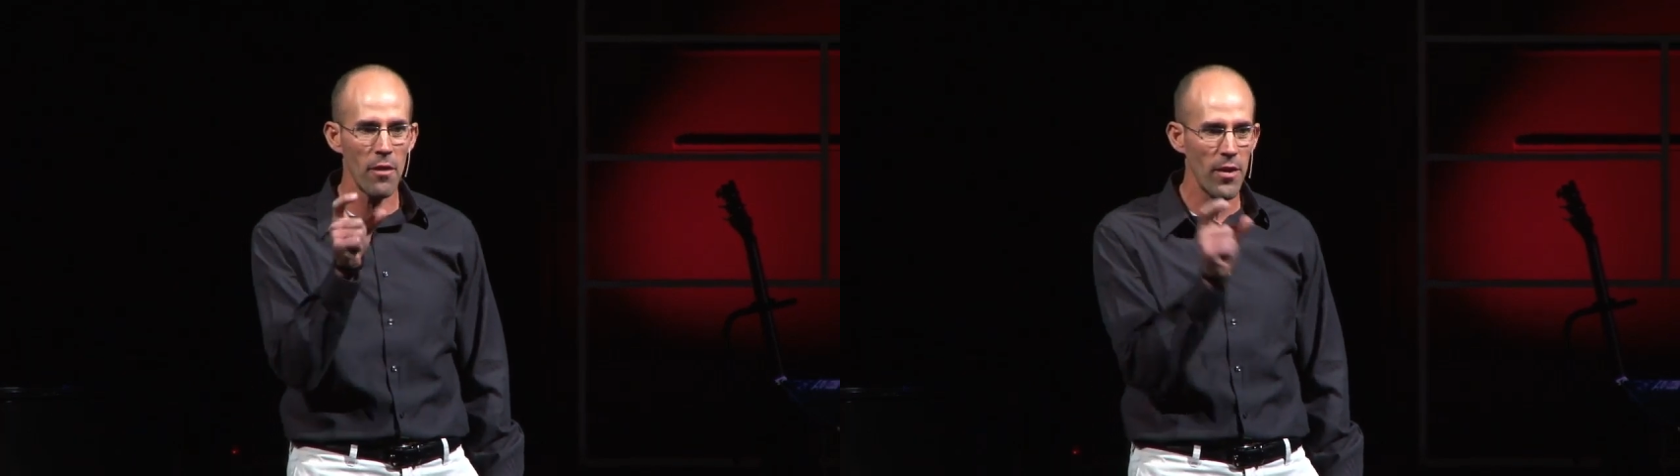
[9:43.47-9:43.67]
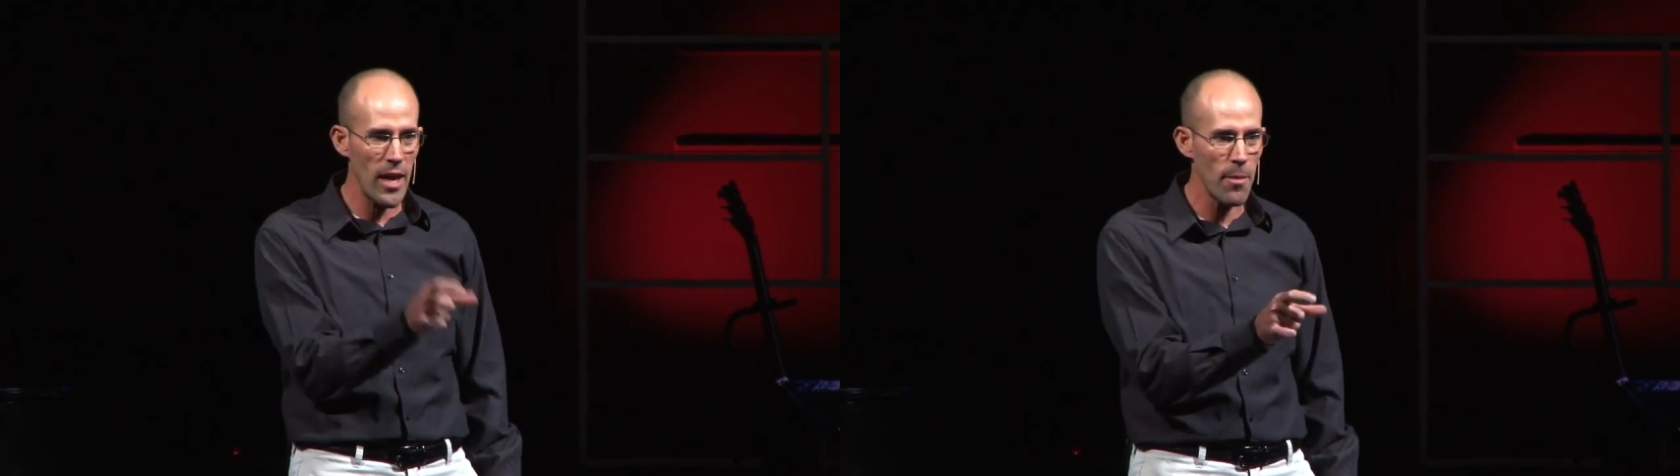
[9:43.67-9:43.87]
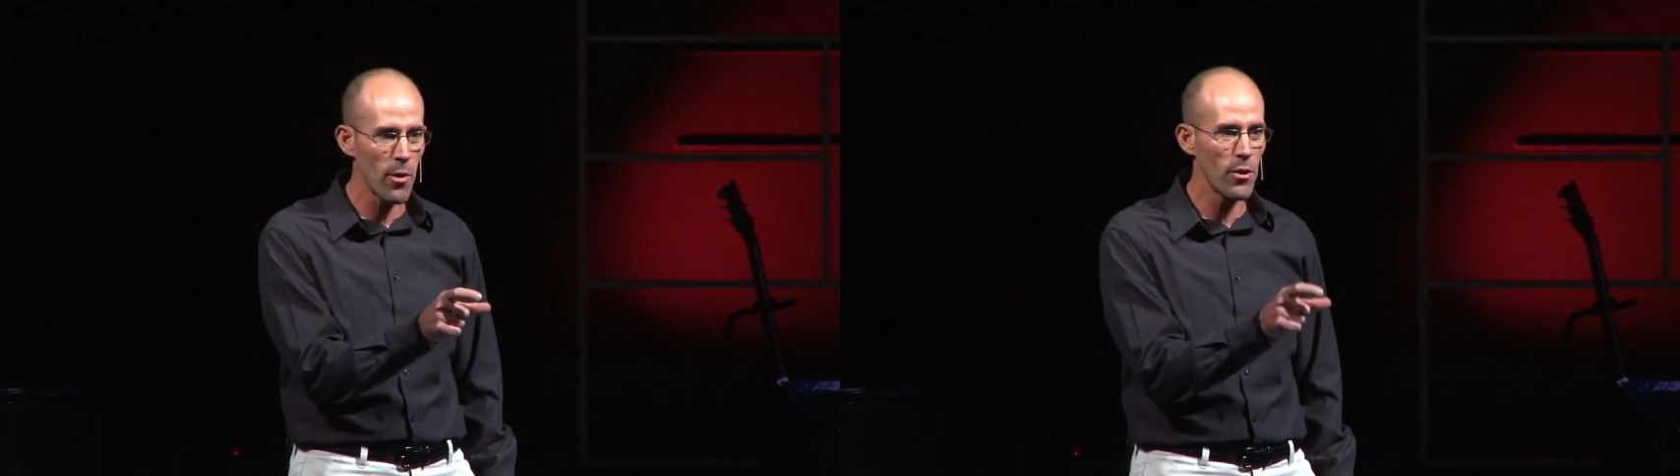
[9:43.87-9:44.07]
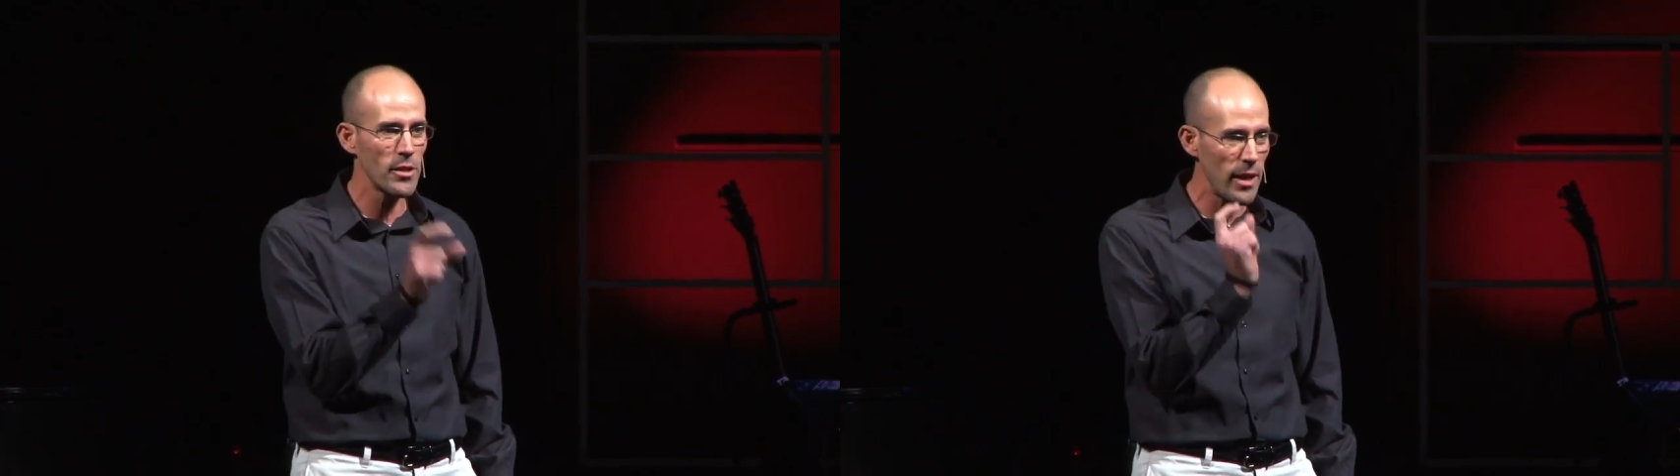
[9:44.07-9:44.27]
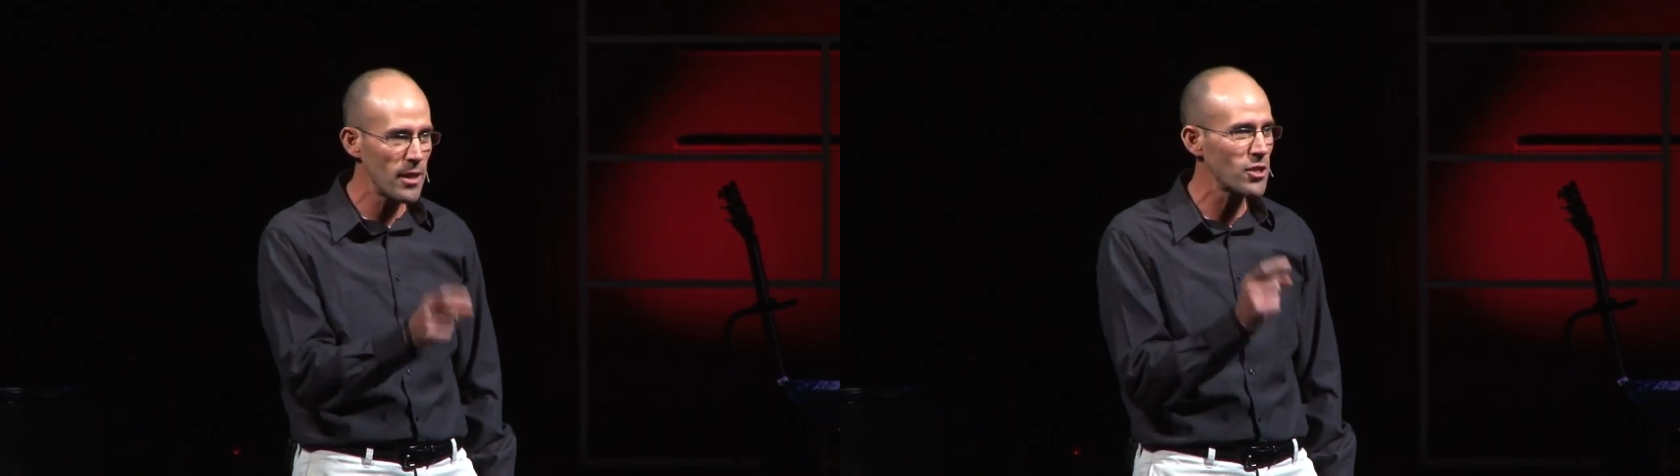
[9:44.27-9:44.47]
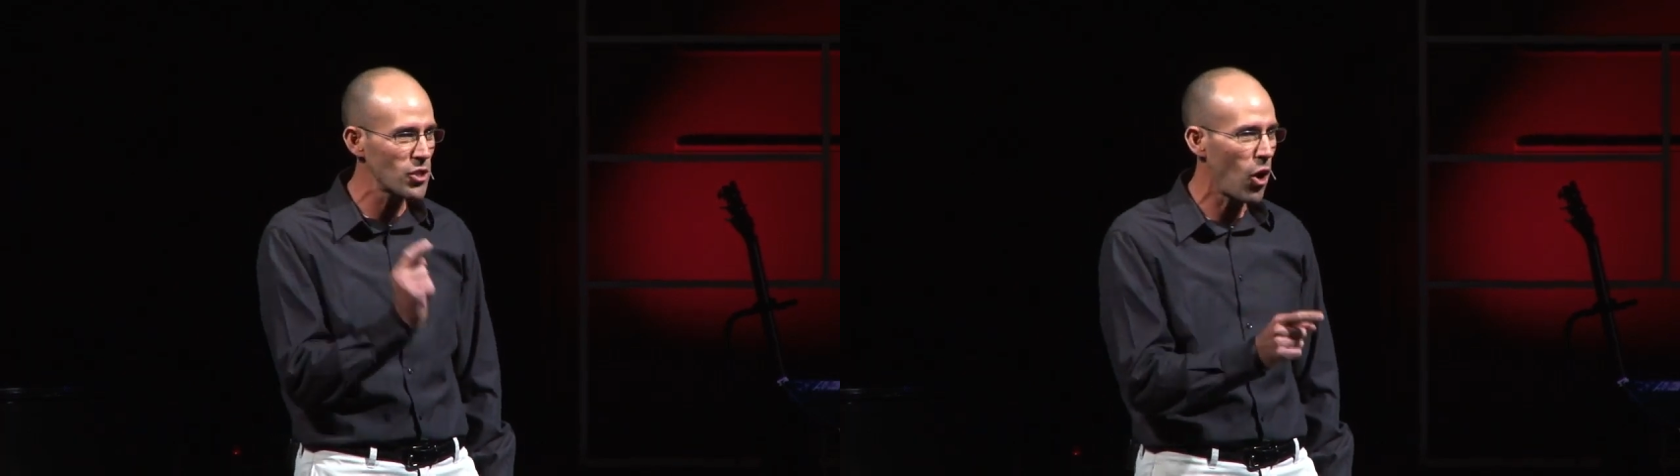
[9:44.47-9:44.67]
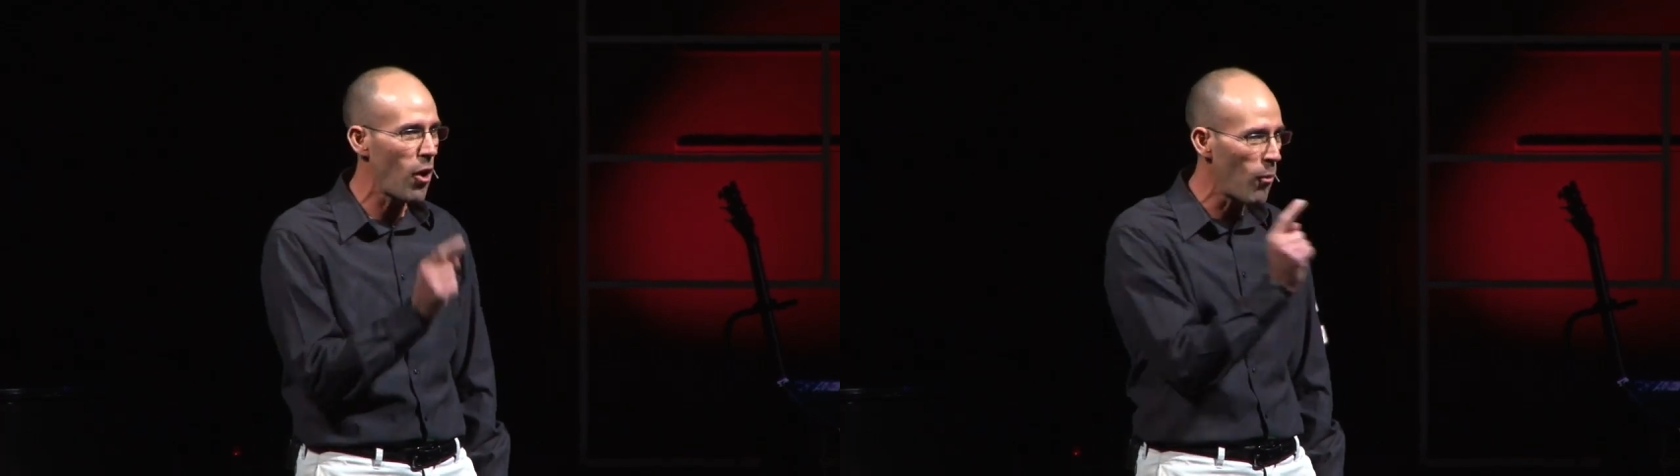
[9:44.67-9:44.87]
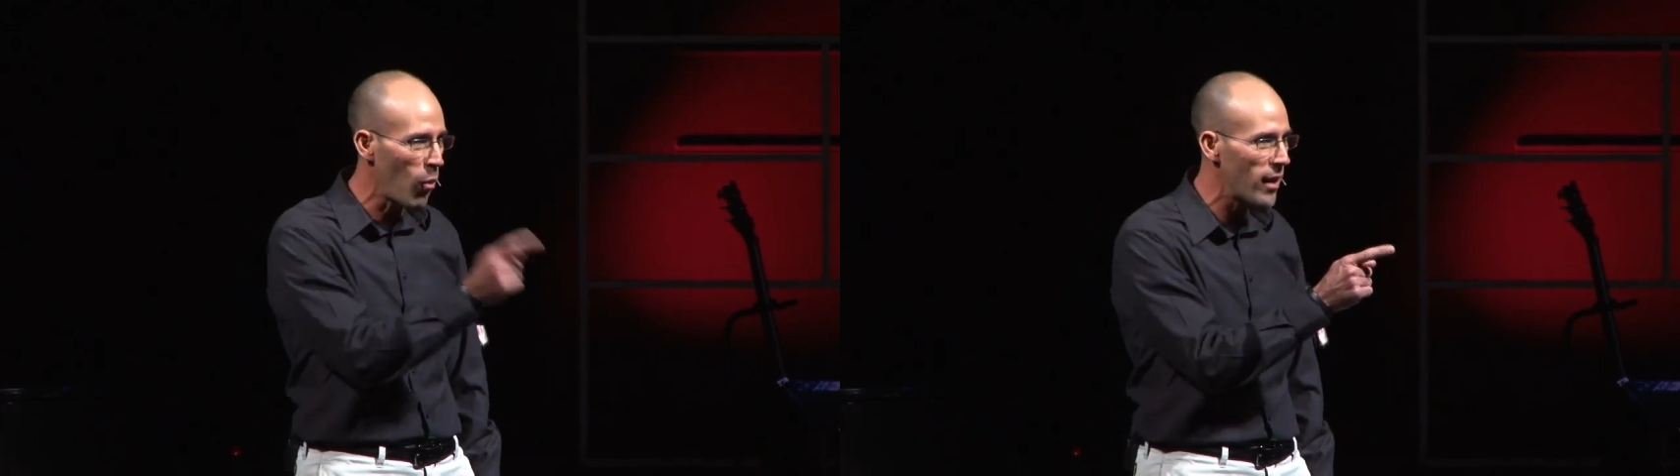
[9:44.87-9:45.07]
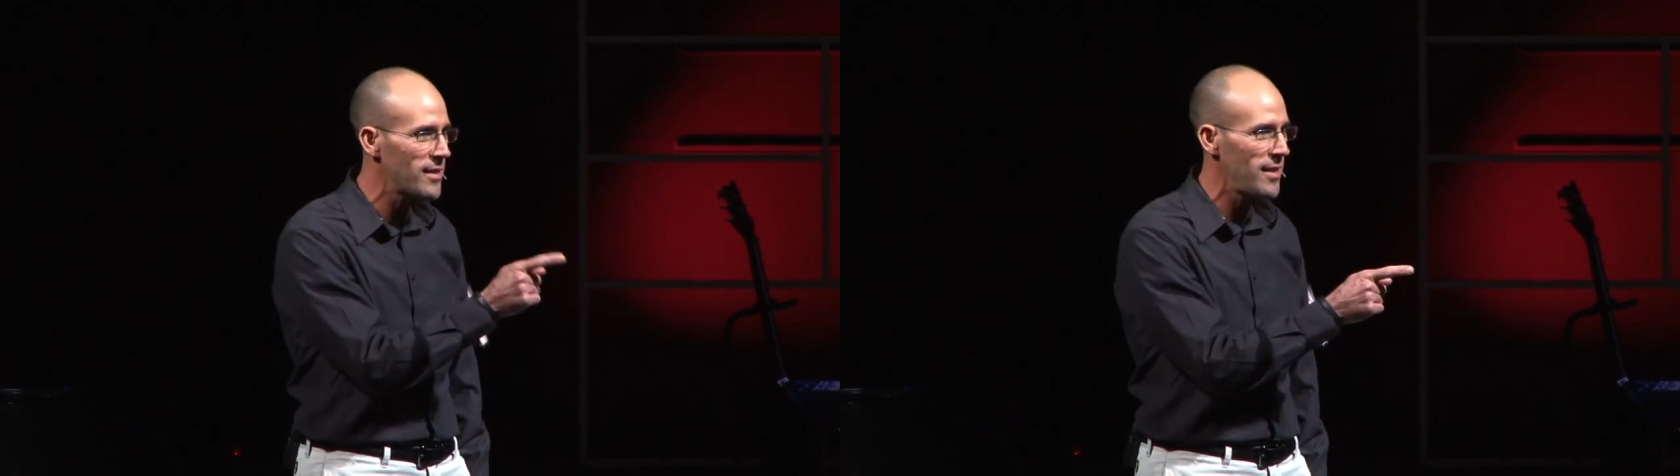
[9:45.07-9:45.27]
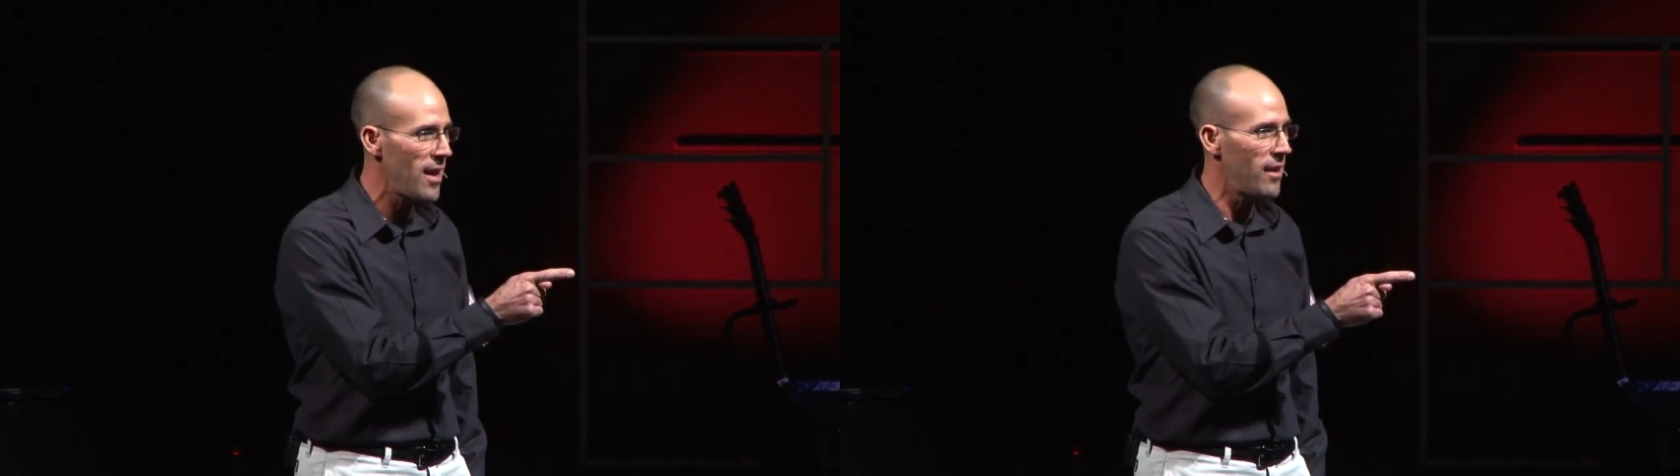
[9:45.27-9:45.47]
of Hebrews is Psalm
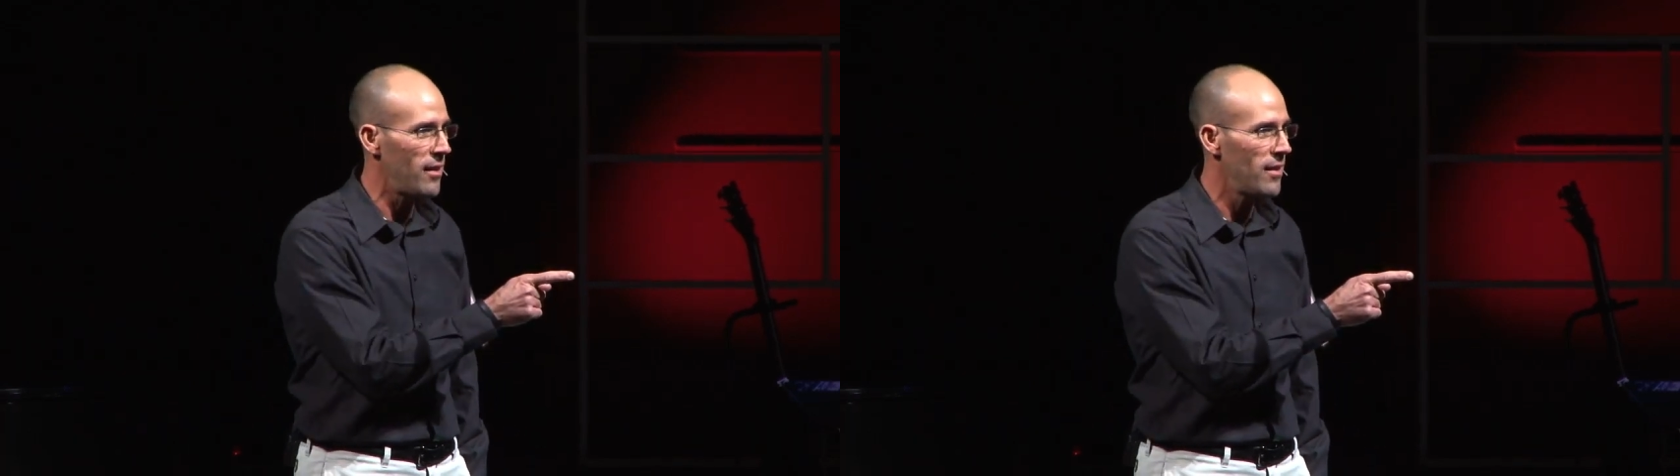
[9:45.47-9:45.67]
110.